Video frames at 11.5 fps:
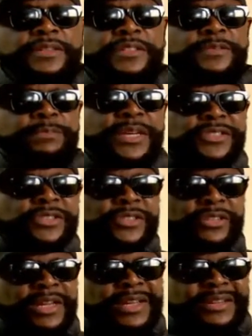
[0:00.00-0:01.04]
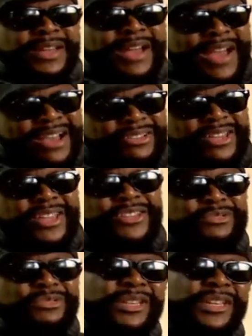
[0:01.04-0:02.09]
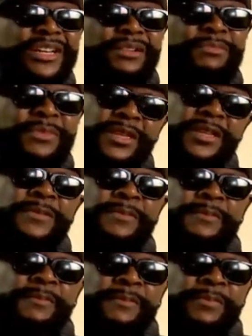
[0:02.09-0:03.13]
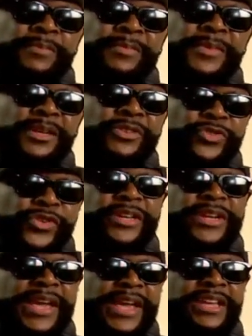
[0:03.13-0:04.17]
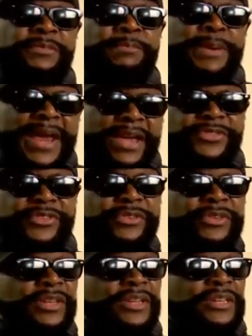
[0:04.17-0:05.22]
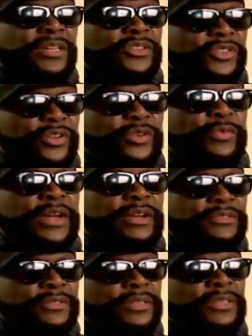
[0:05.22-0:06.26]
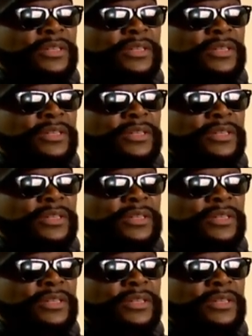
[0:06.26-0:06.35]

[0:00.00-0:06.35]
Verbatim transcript: in this picture here. Now, how can you tell me a crooked ass pastor can turn around